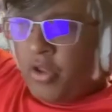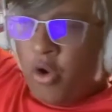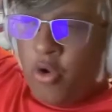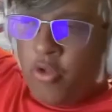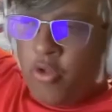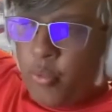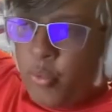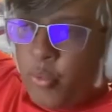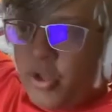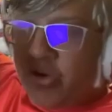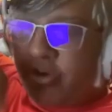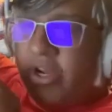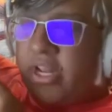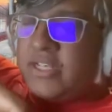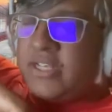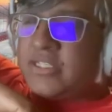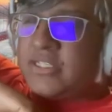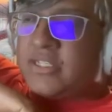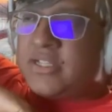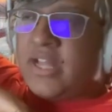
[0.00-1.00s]
or the
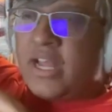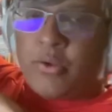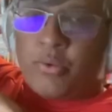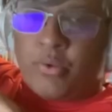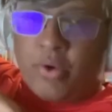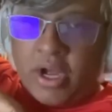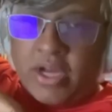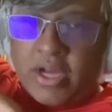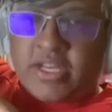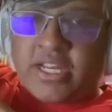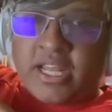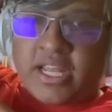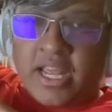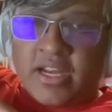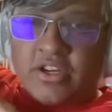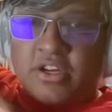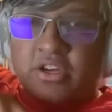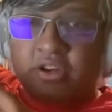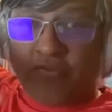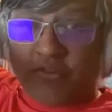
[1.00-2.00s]
wilderness that you were hunting
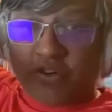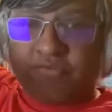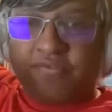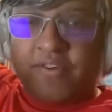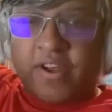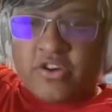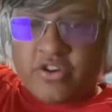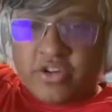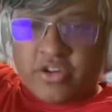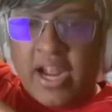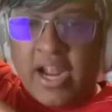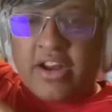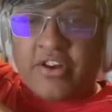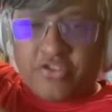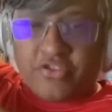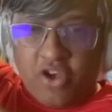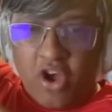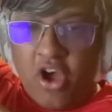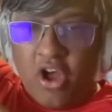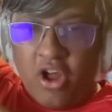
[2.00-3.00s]
in to diversify your diet
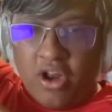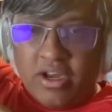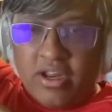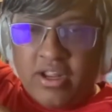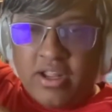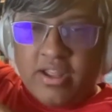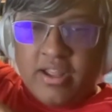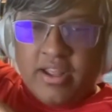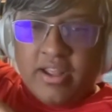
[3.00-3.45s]
is gone,